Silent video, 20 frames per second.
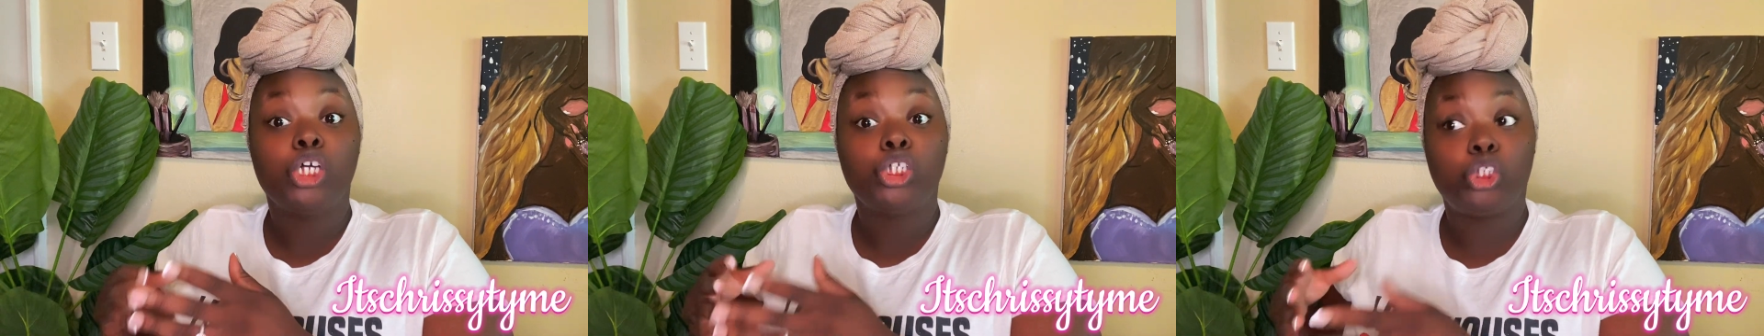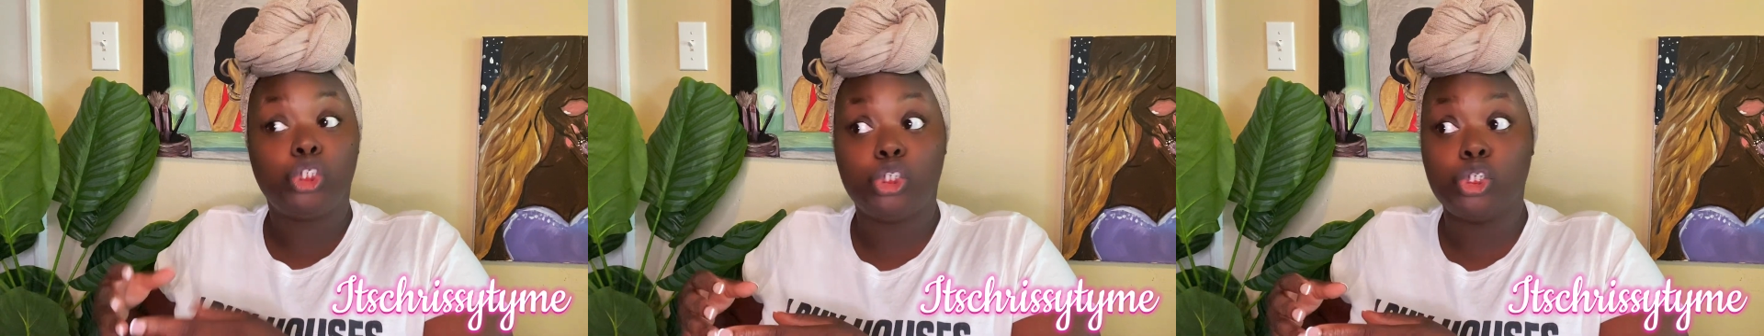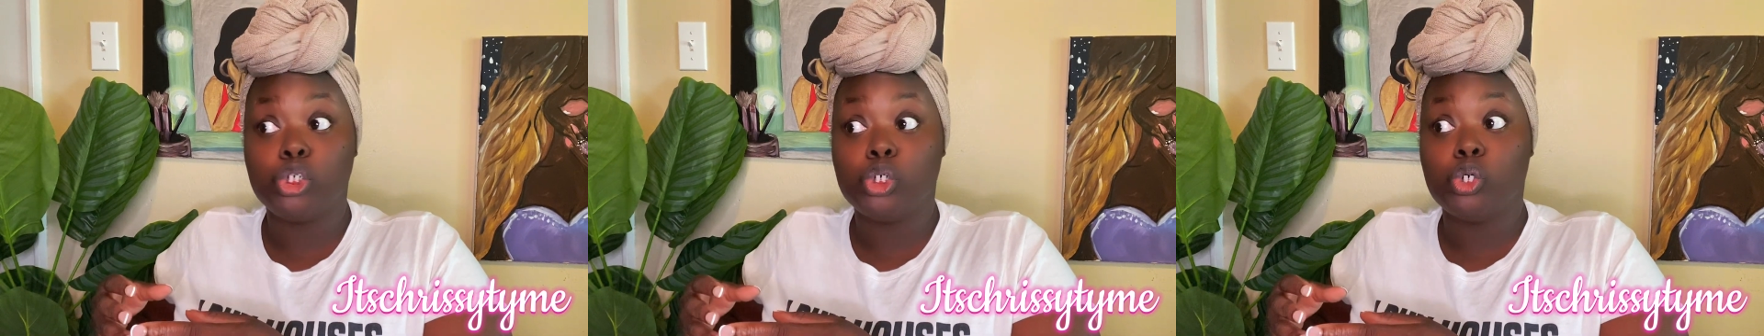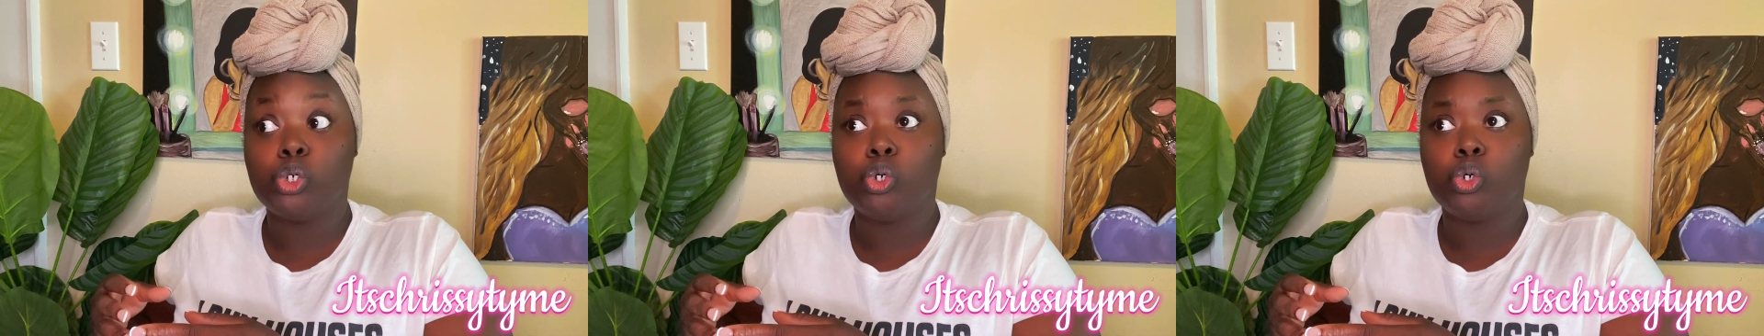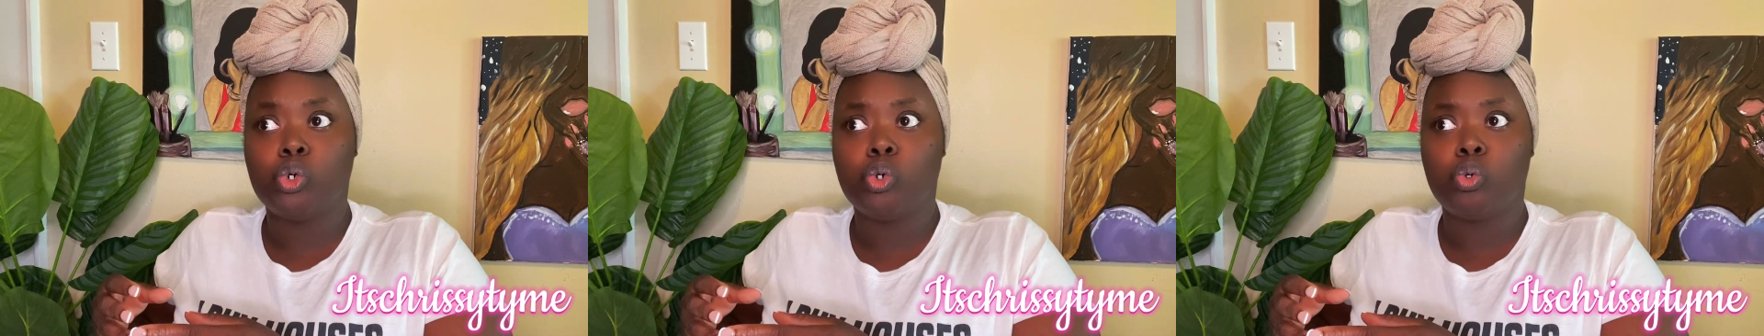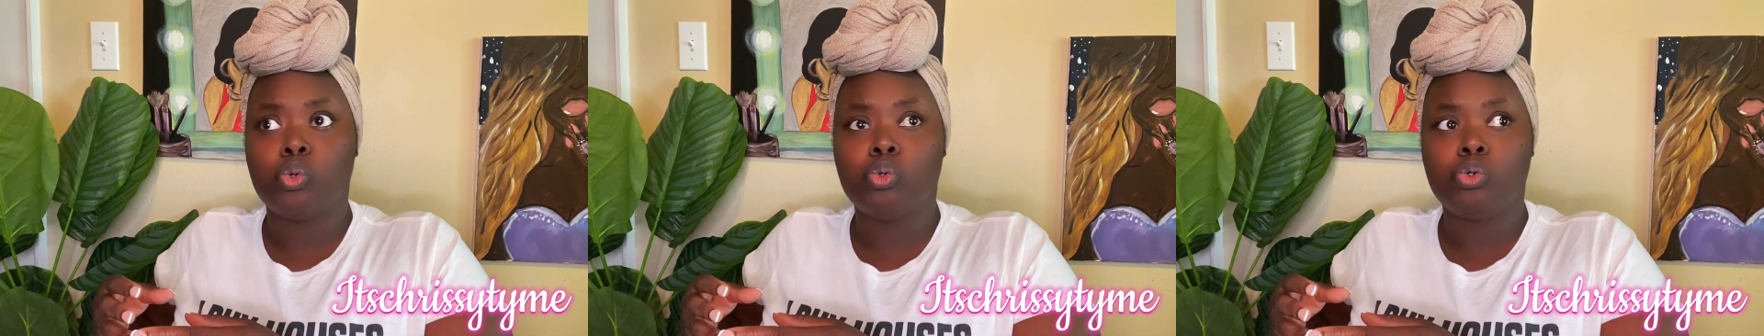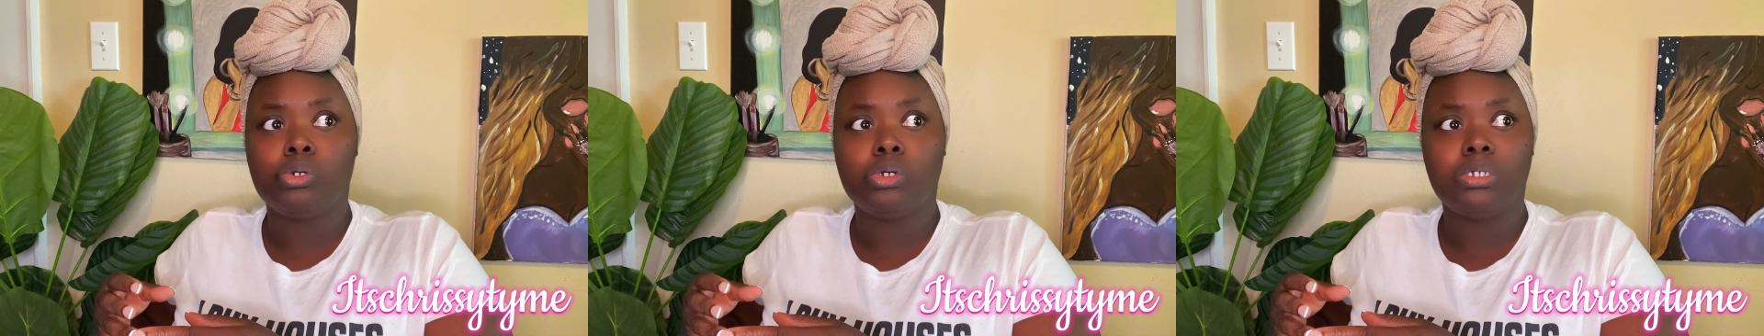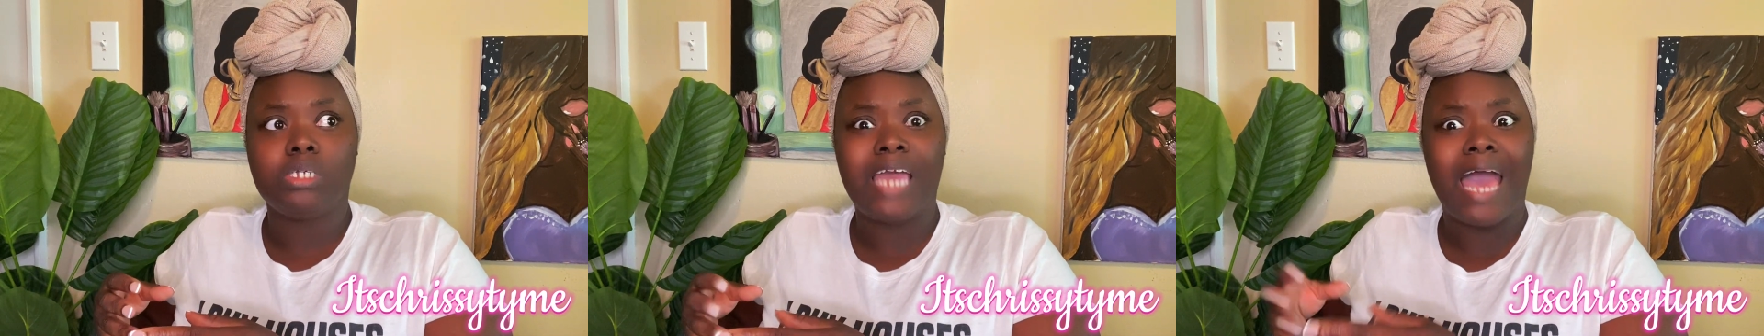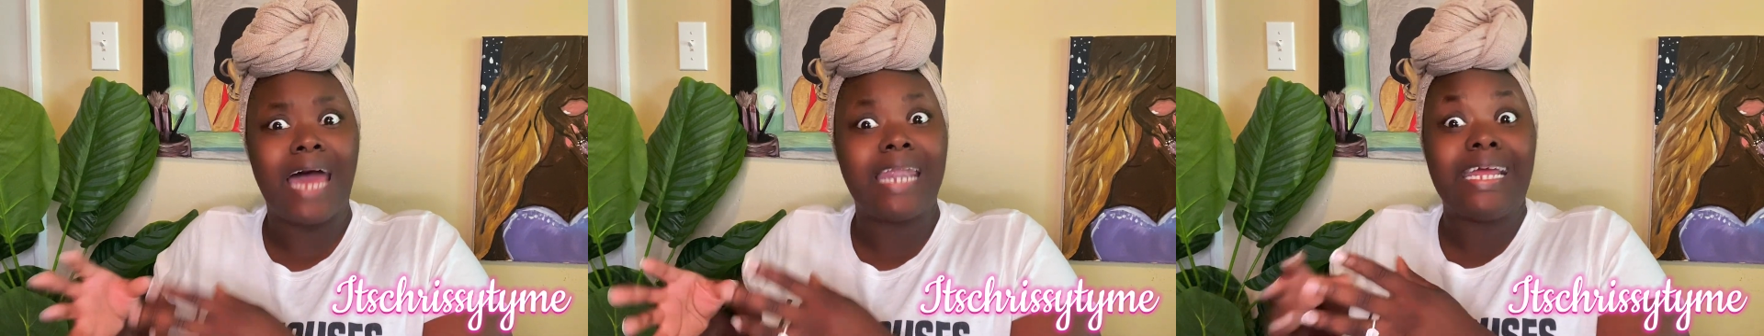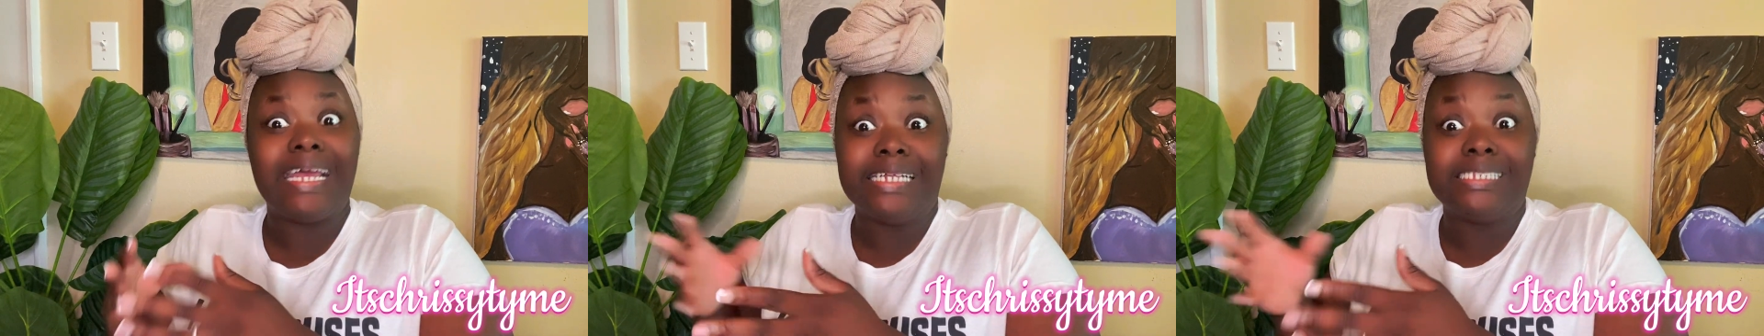to
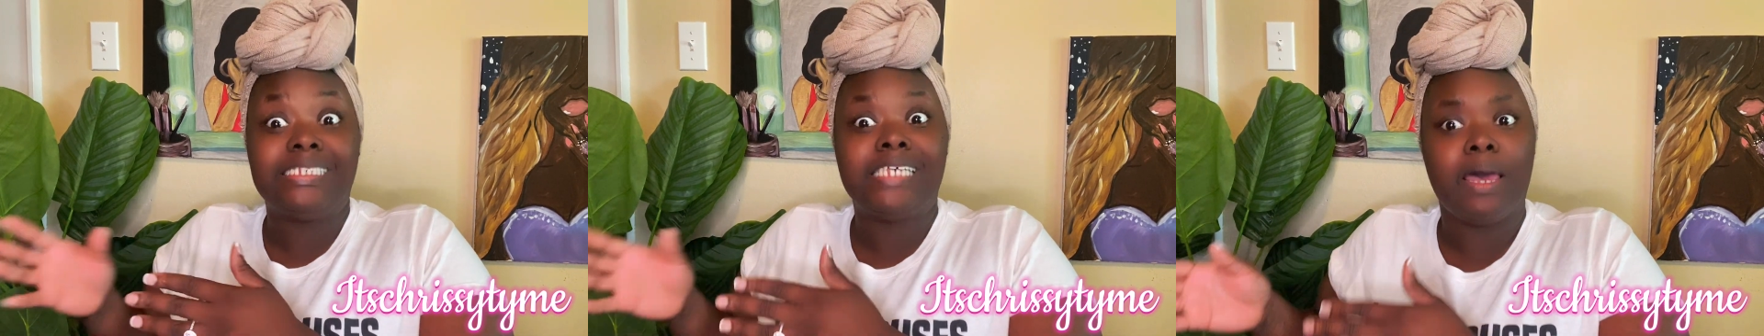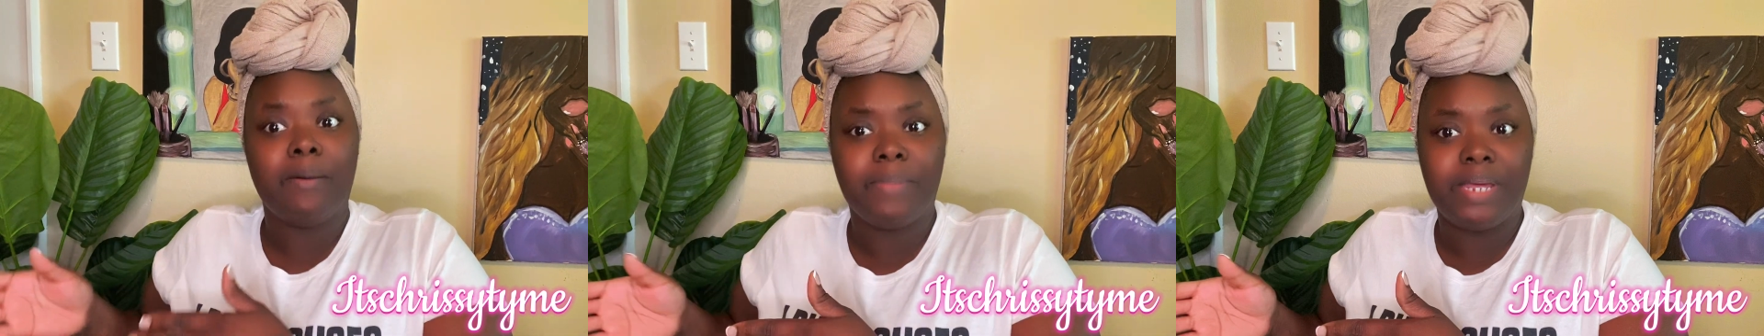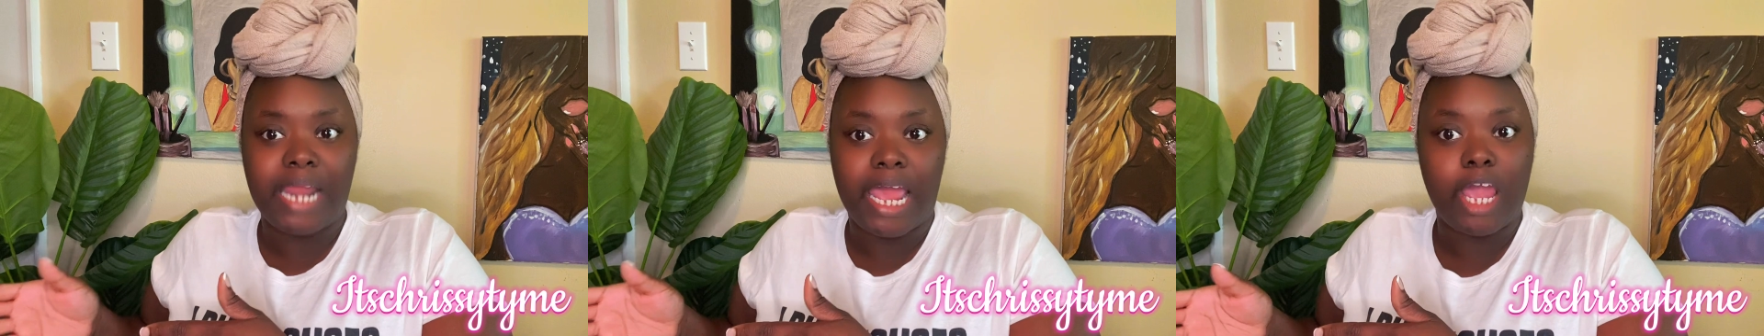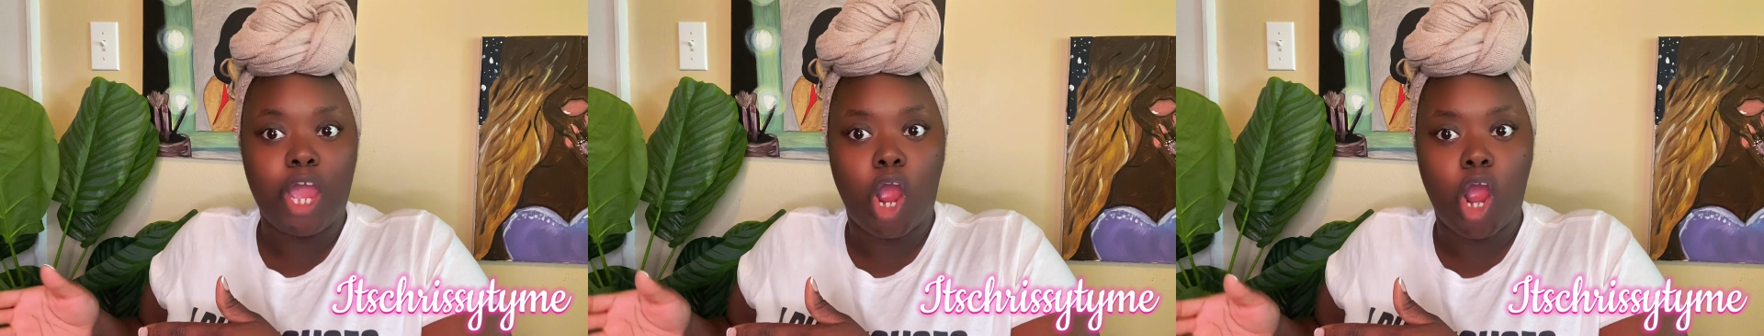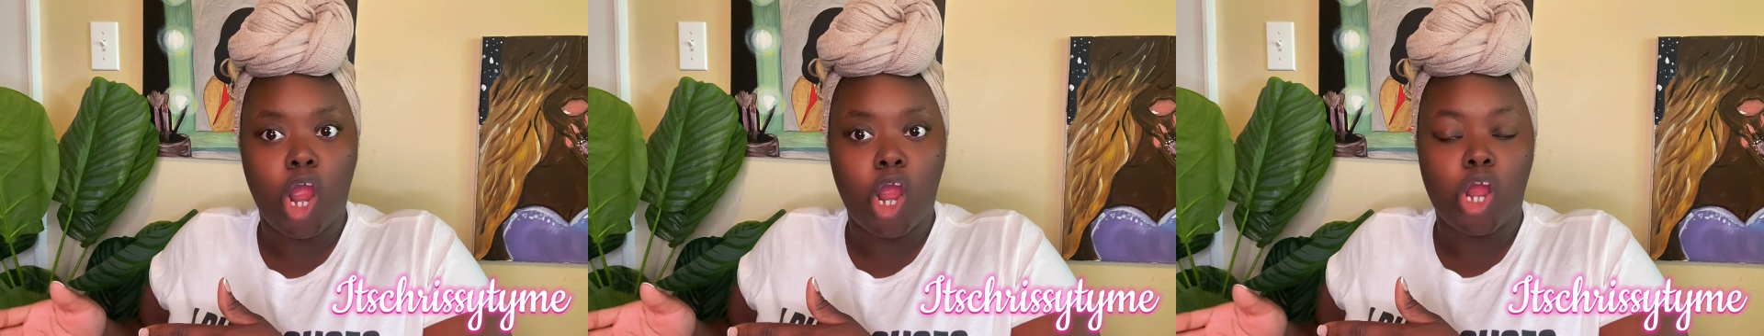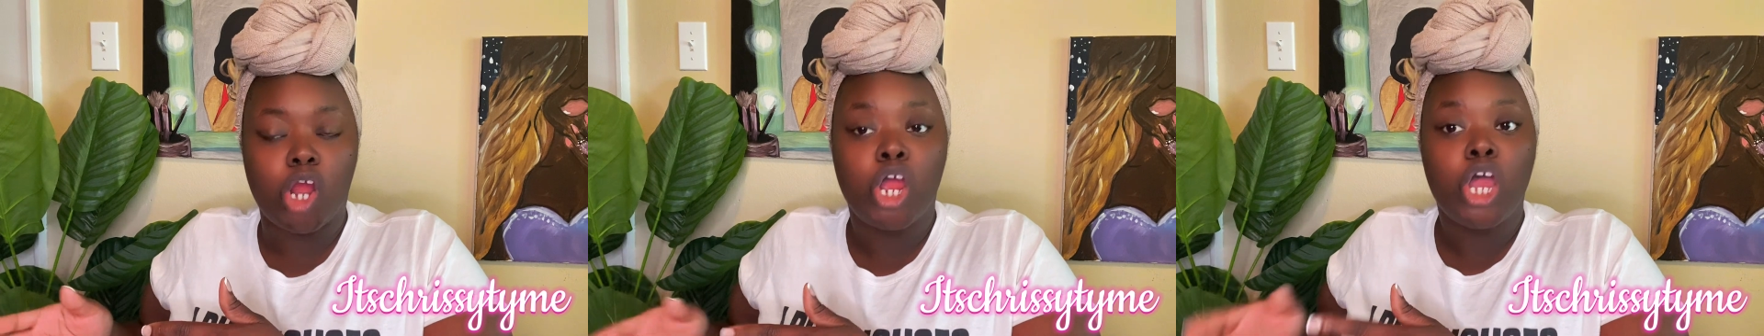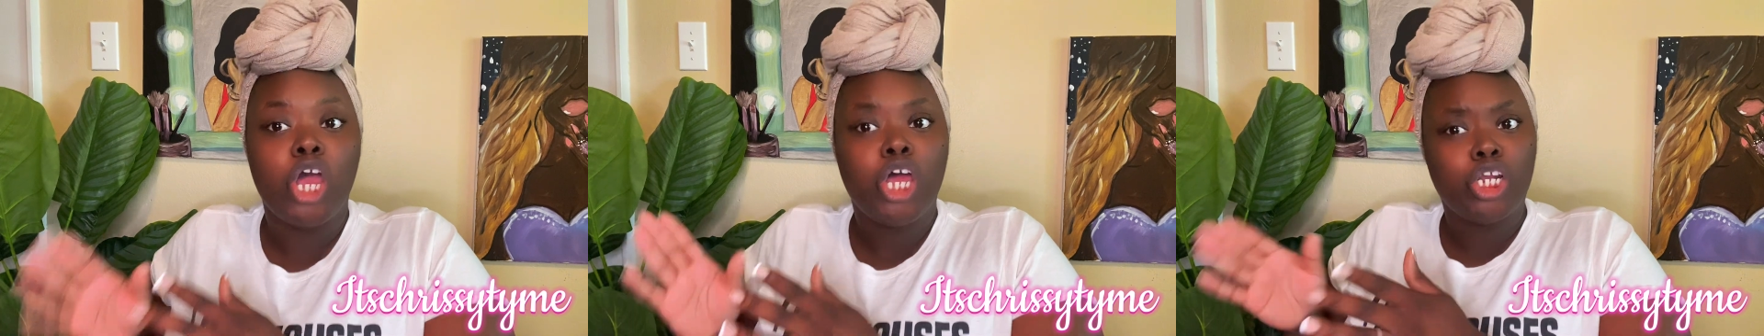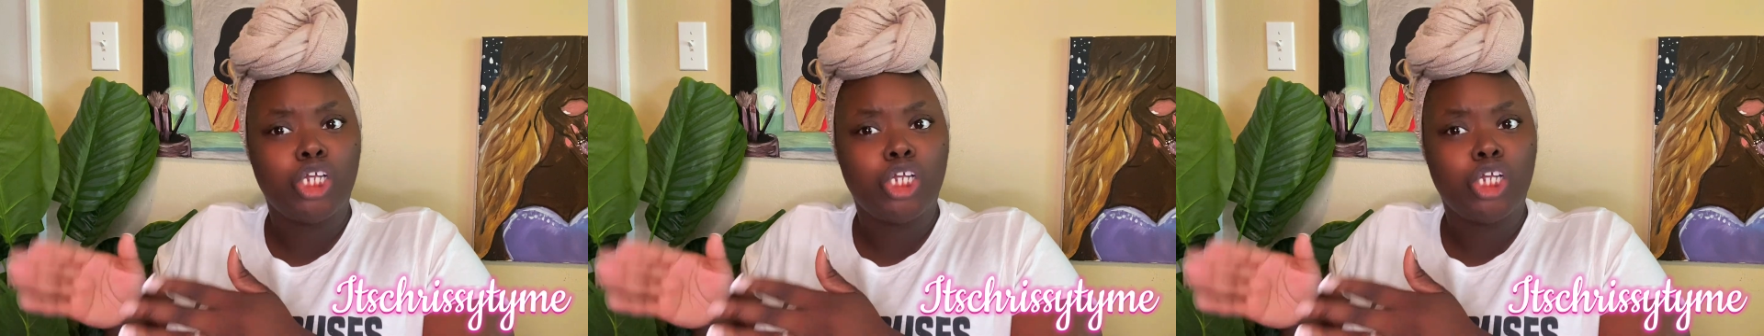kind of intimidate her,